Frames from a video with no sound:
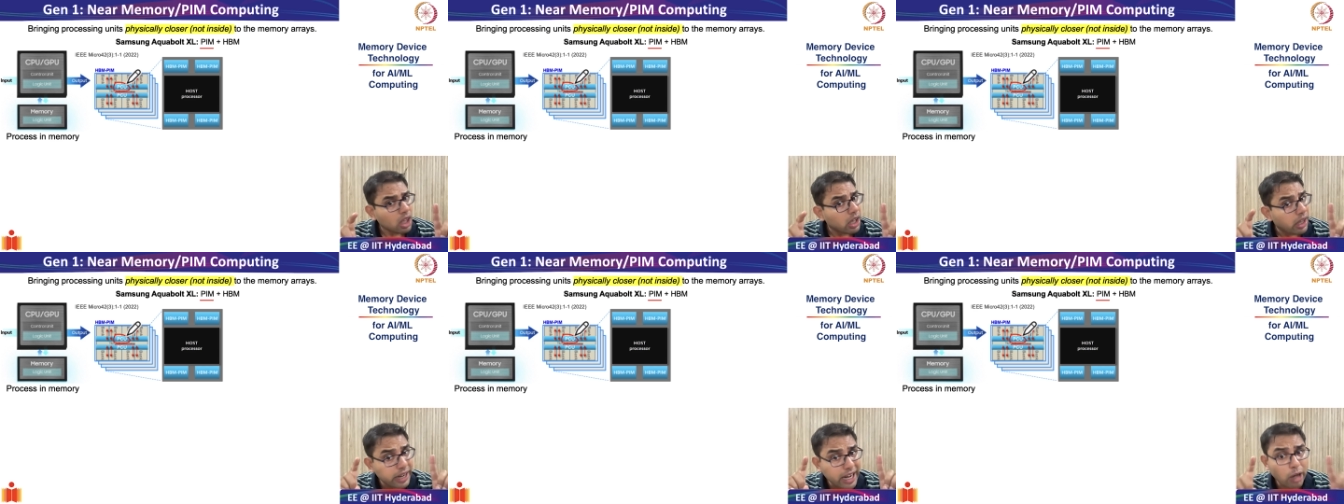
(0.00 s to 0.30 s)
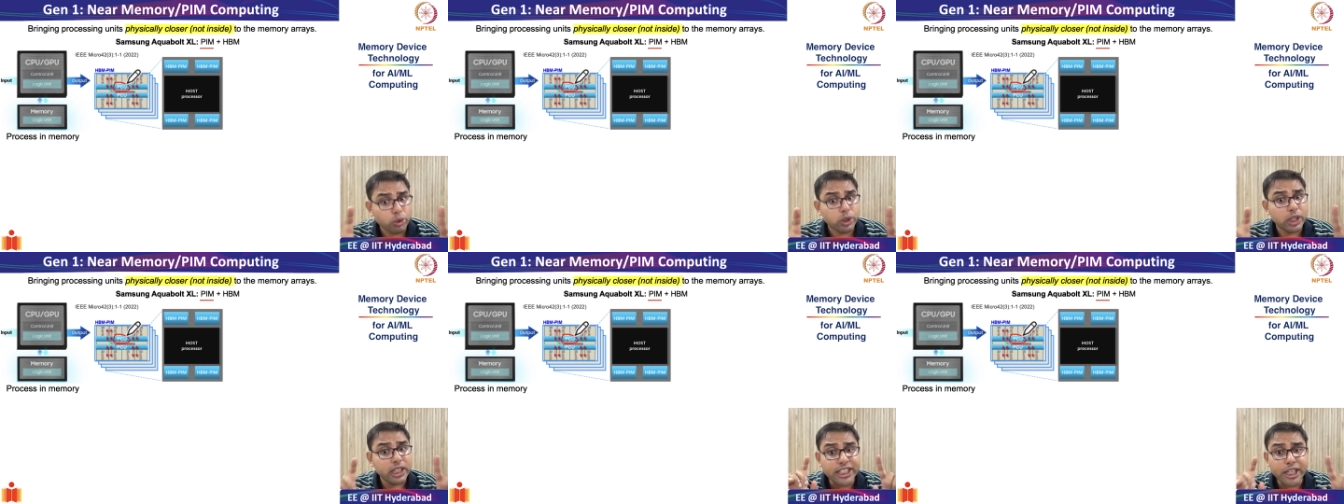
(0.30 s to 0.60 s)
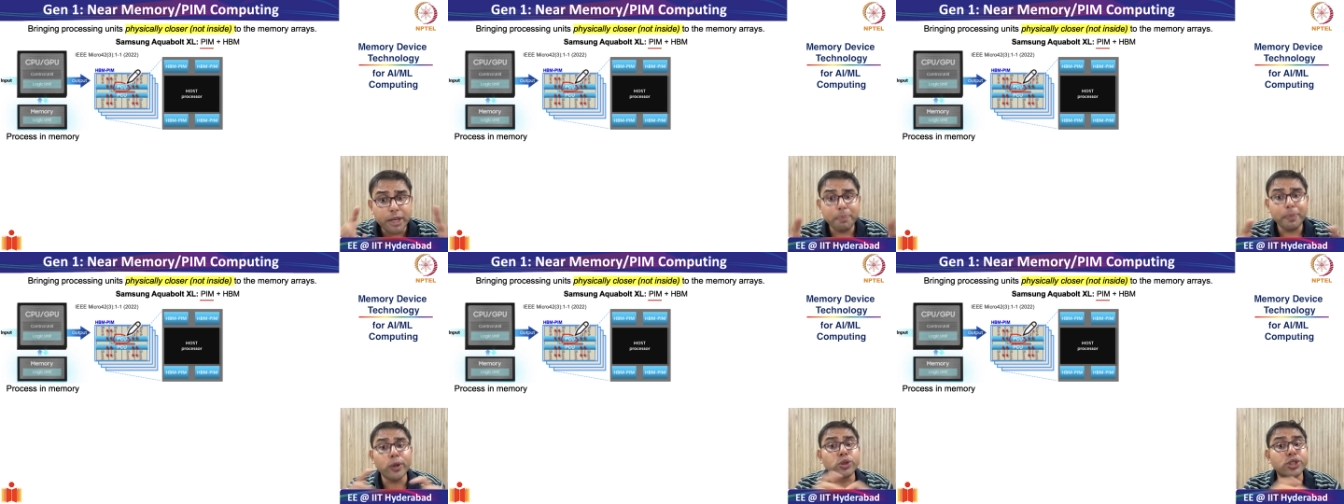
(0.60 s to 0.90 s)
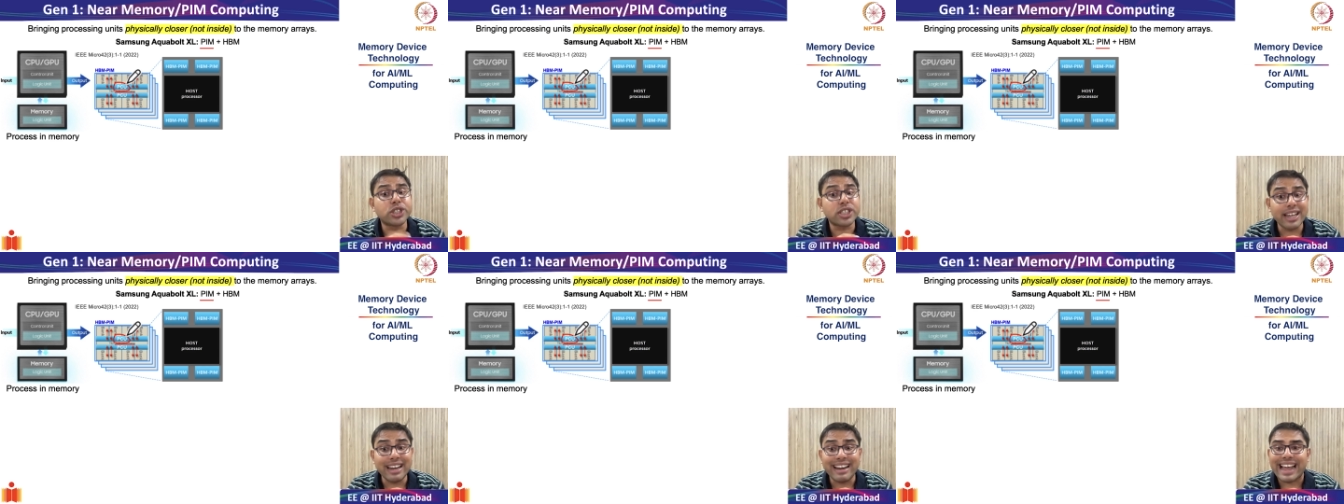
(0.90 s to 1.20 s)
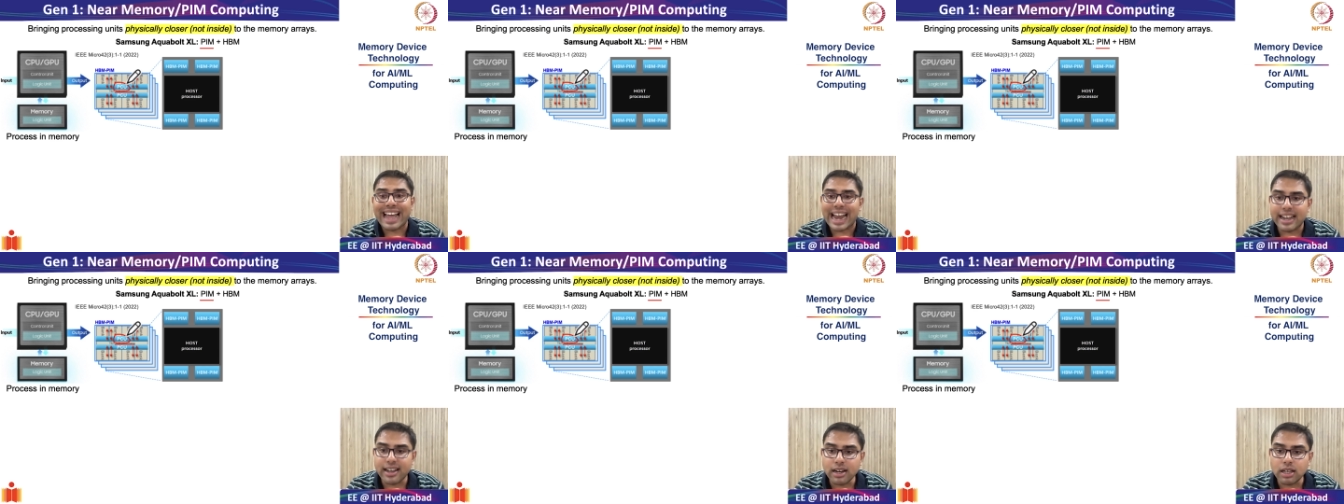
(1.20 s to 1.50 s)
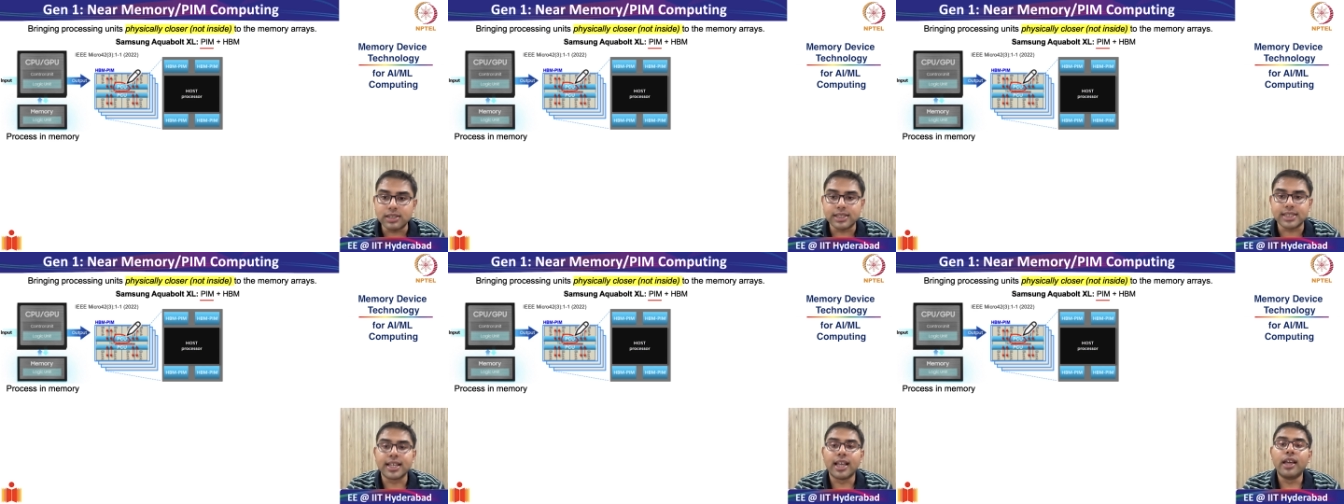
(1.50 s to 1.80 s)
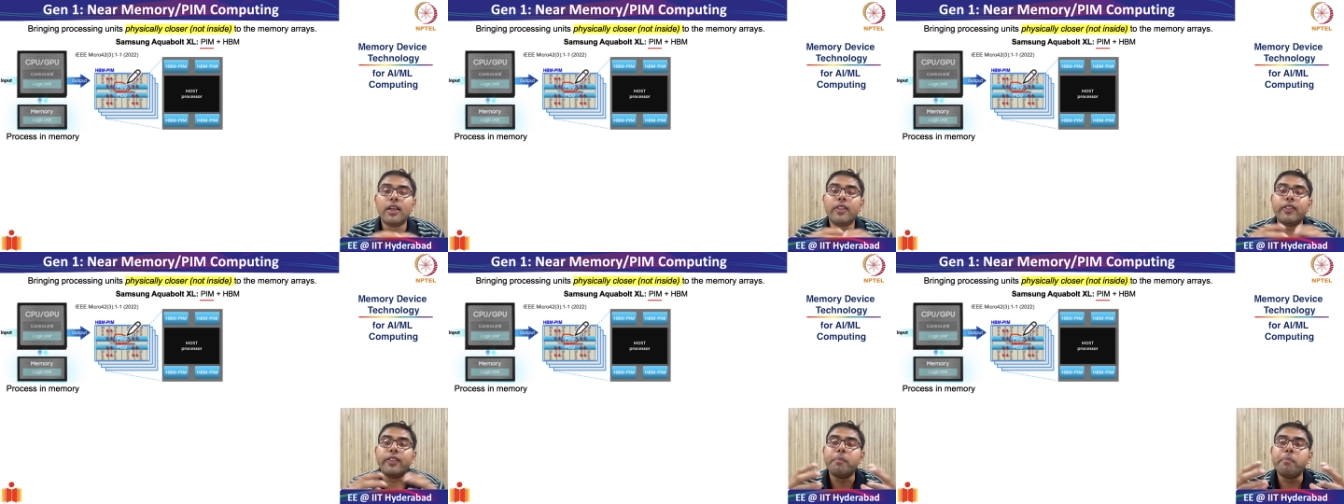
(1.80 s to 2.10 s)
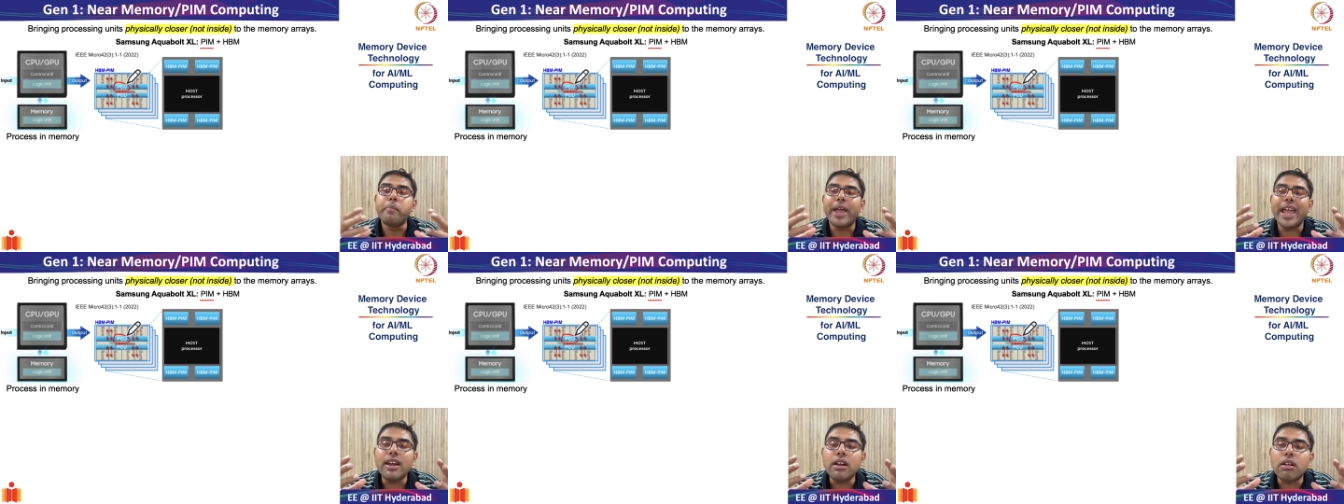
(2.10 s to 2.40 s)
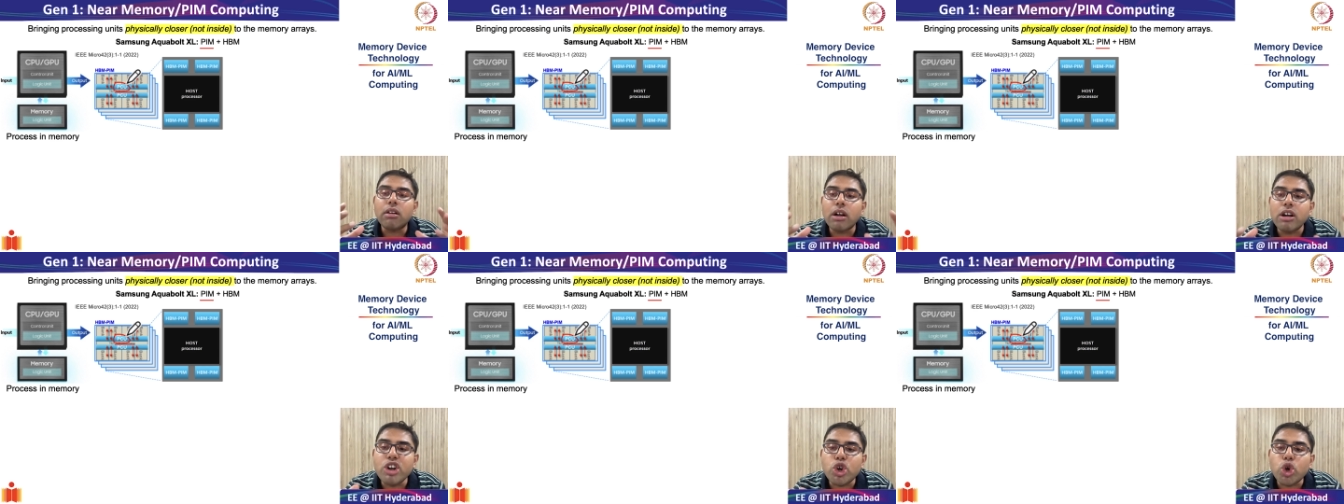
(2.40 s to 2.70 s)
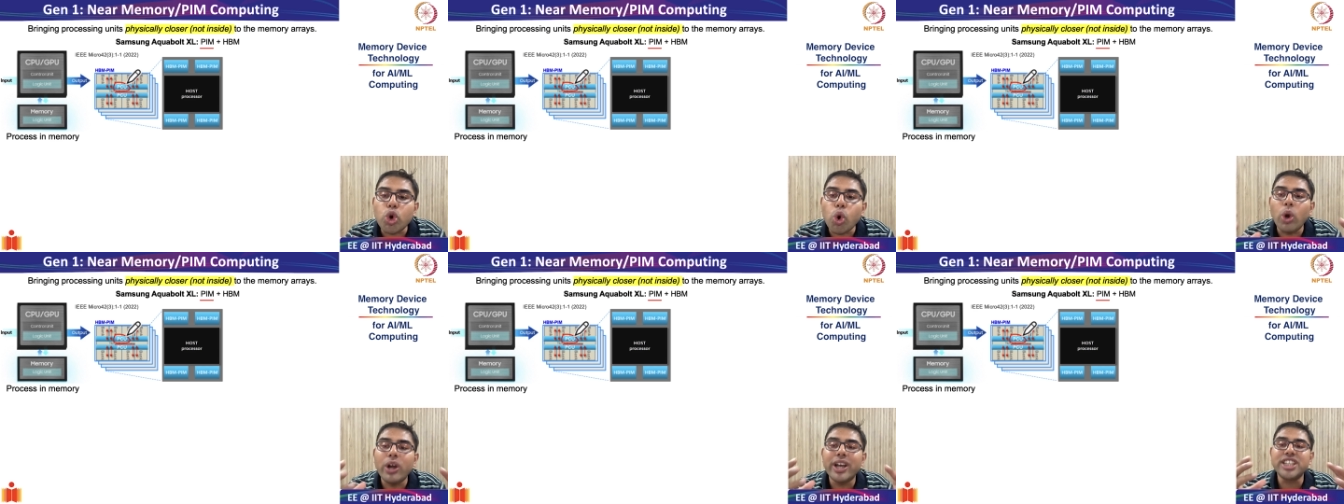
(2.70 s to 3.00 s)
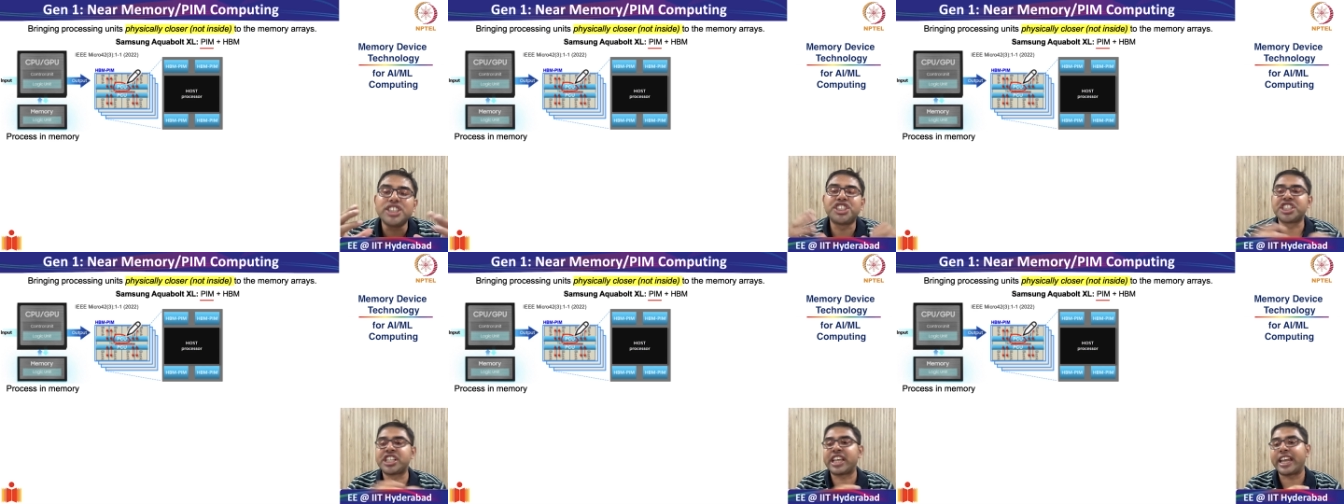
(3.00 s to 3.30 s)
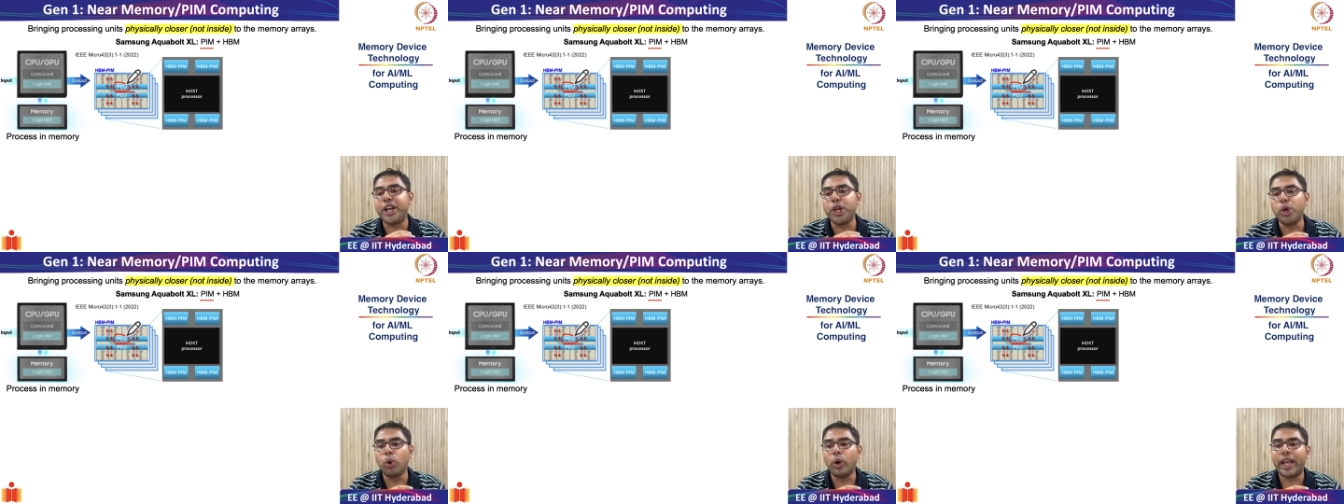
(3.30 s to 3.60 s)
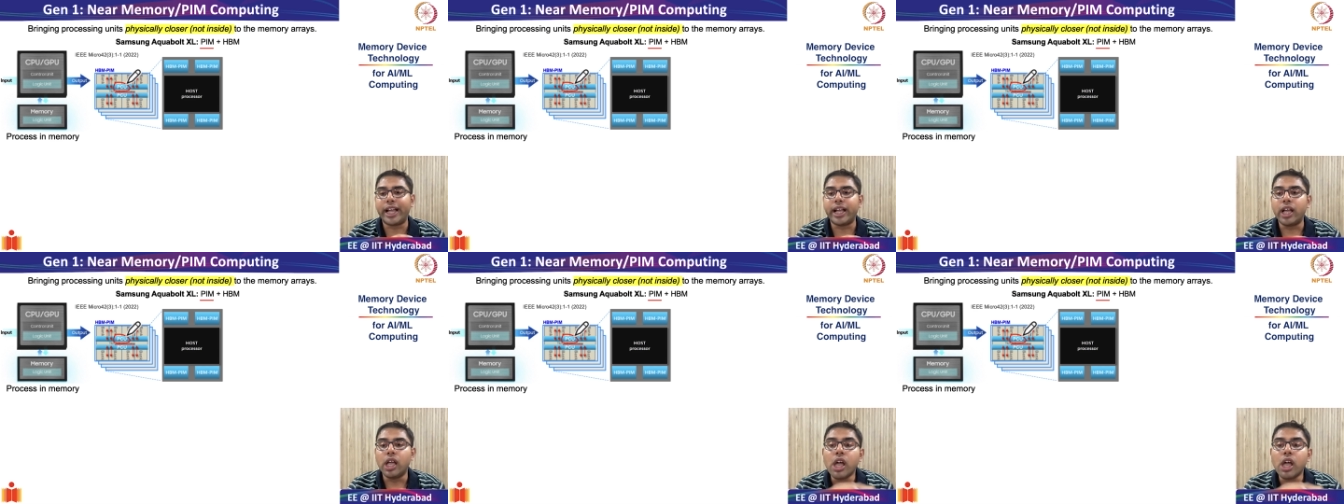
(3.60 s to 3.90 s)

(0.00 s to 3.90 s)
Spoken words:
Now, the GPU still handles the main control and scheduling,